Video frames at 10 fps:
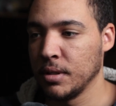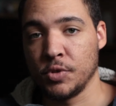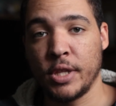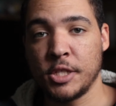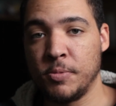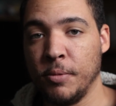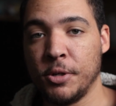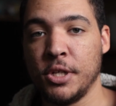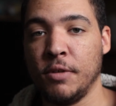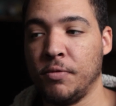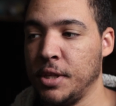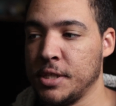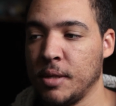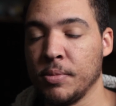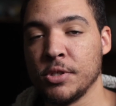So that's pretty much it for
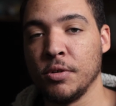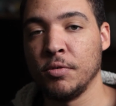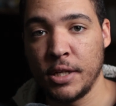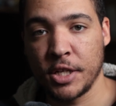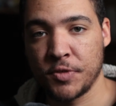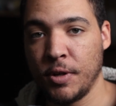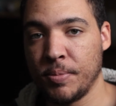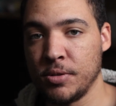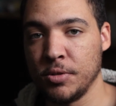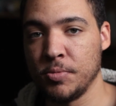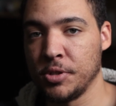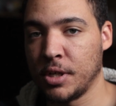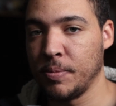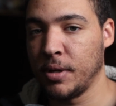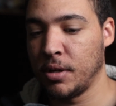this episode. In the next few episodes, we'll
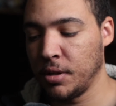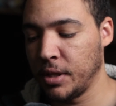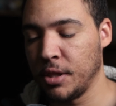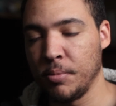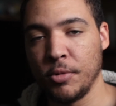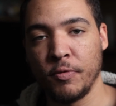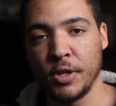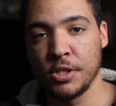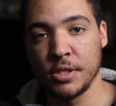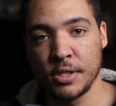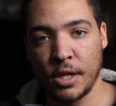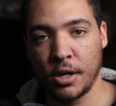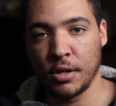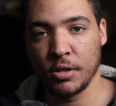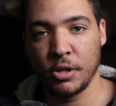talk about all the other motivations that
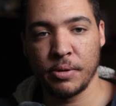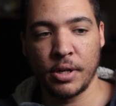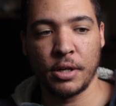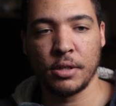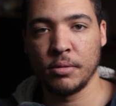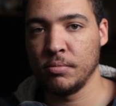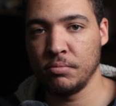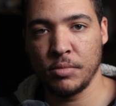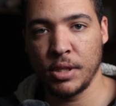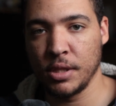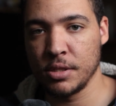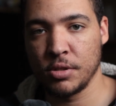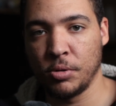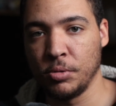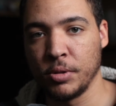are going on in
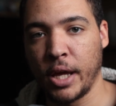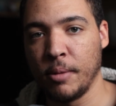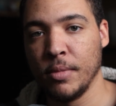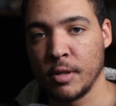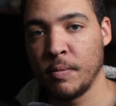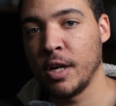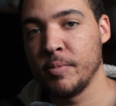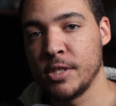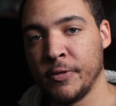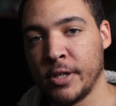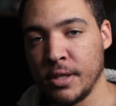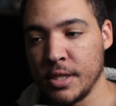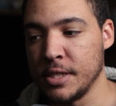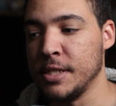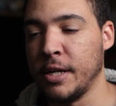this whole game. My name is Devon.
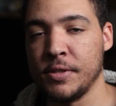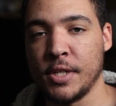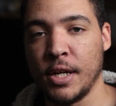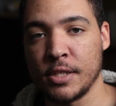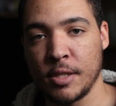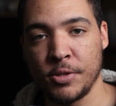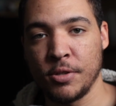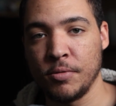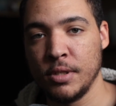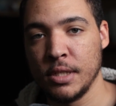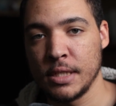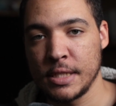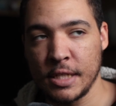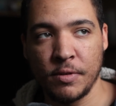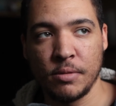This is Narraesthetics episode
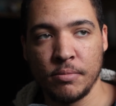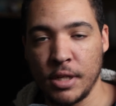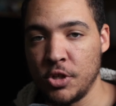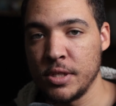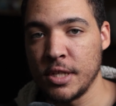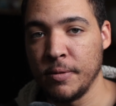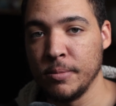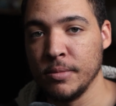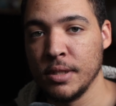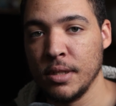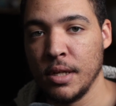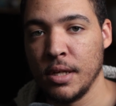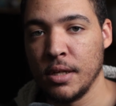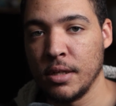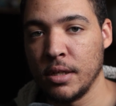7, entry 7.
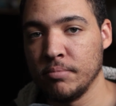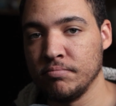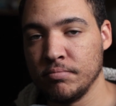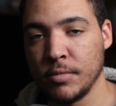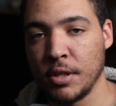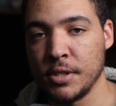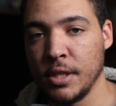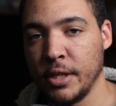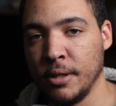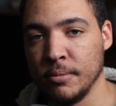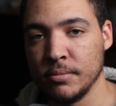I'll see you later.